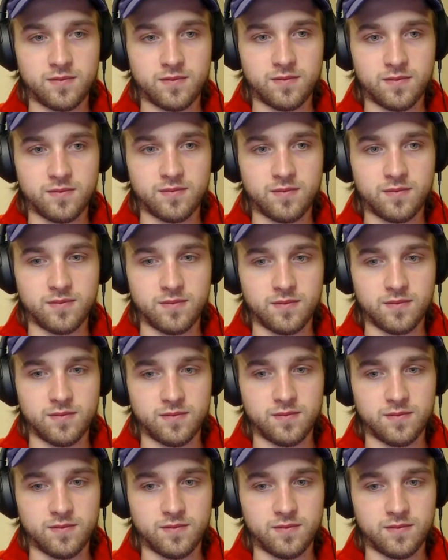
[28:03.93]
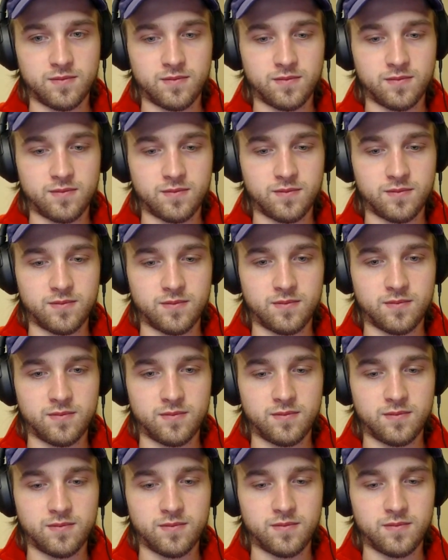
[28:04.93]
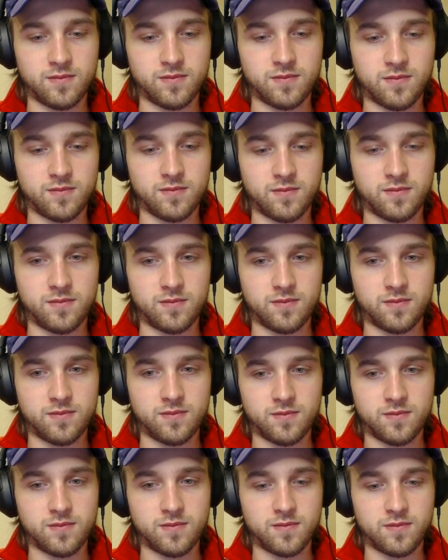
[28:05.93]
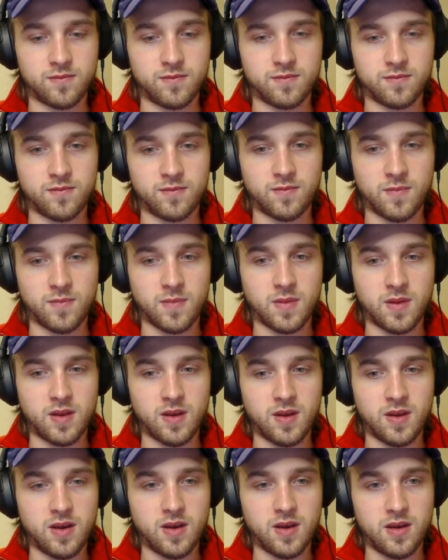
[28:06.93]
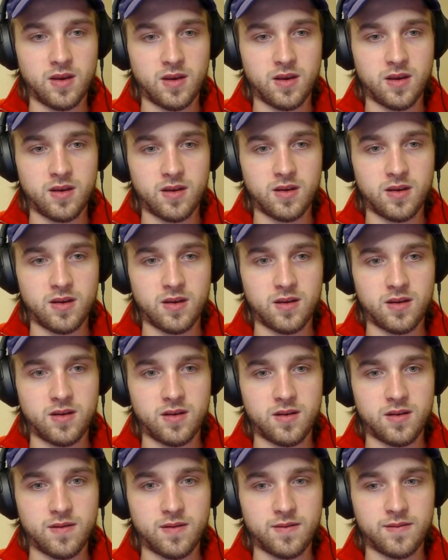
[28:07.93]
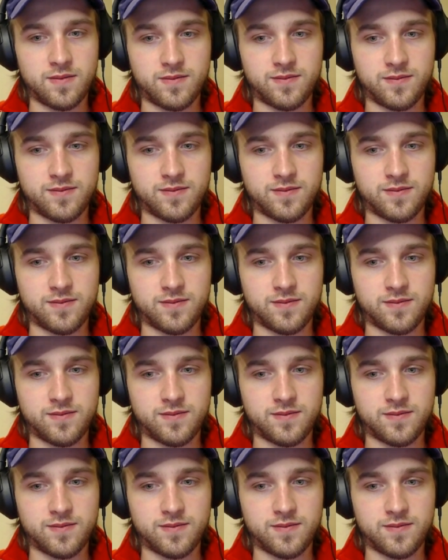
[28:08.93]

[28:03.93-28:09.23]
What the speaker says: This person isn't speaking.